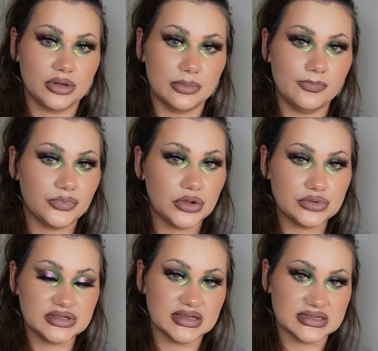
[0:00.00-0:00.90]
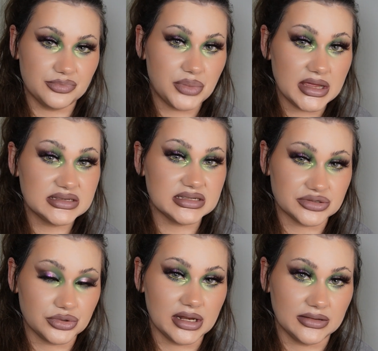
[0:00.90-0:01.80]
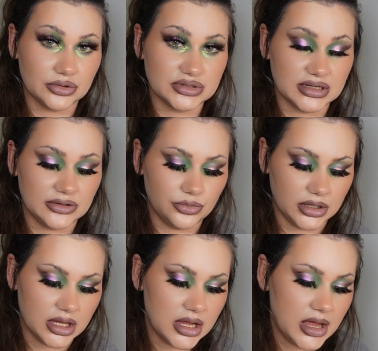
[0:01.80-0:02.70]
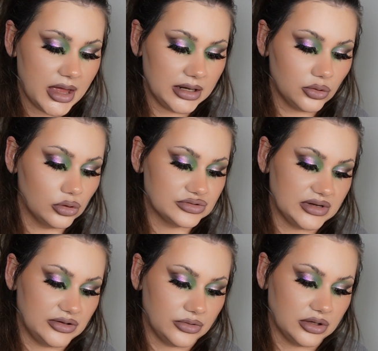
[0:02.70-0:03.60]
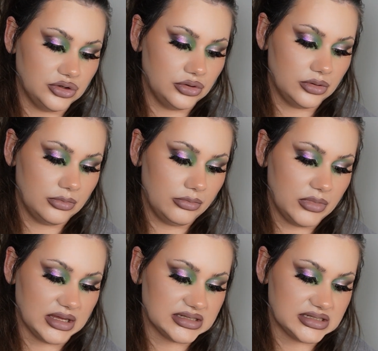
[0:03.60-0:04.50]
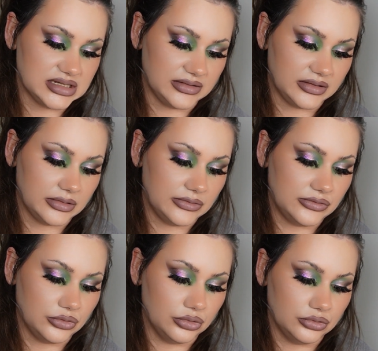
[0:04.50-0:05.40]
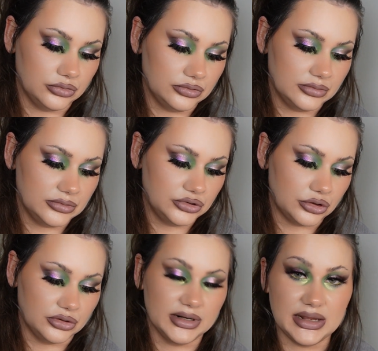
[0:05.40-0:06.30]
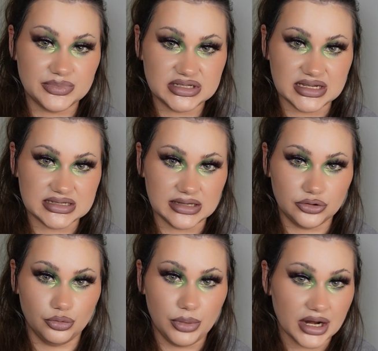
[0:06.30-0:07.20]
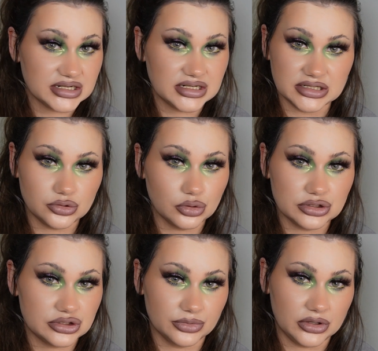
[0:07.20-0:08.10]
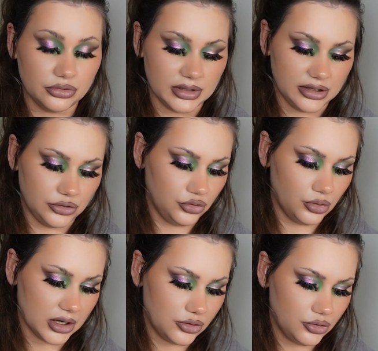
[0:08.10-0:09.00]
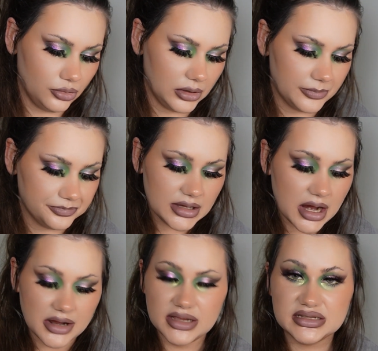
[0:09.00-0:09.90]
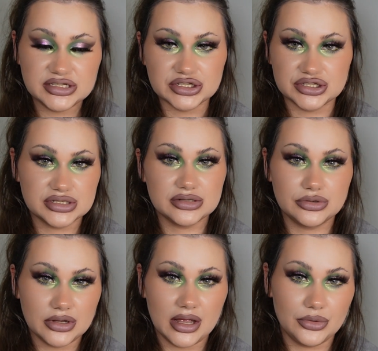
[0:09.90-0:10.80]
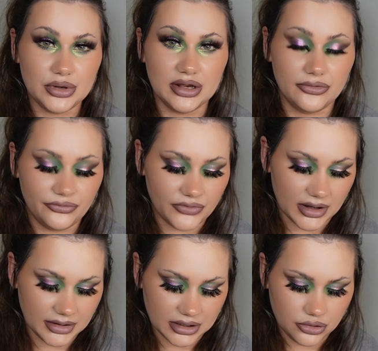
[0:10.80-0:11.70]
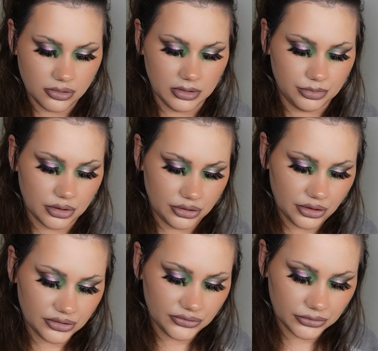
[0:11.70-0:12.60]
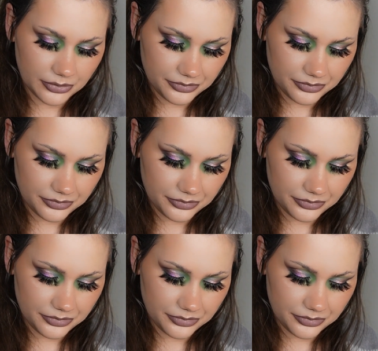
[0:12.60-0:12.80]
can use it as a base is really interesting to me. And also that you can mix it to turn lipsticks into blush is also something really new and cool. Yeah, it's just a really fun and cool product.